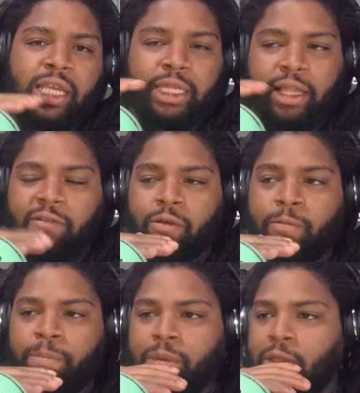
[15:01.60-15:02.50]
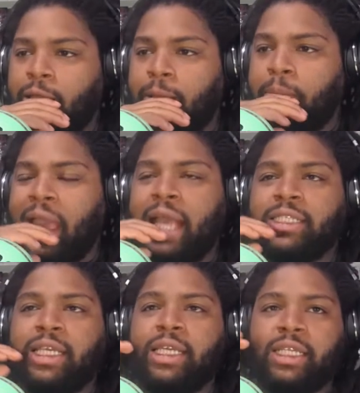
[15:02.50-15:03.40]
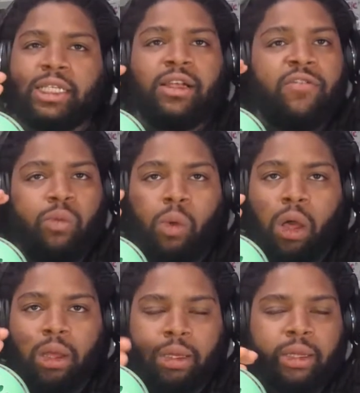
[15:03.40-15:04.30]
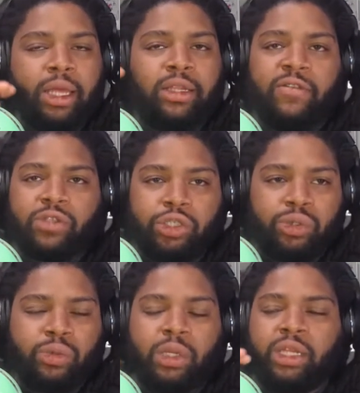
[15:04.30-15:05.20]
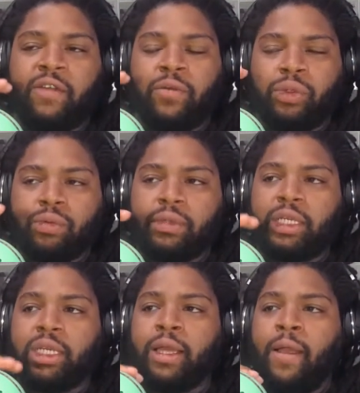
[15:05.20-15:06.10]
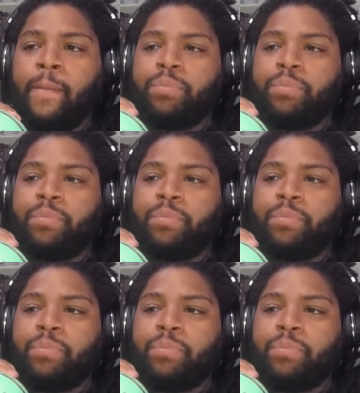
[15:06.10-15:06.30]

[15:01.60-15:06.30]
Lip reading: and level, as they get to level 1 and level 2 and level 3,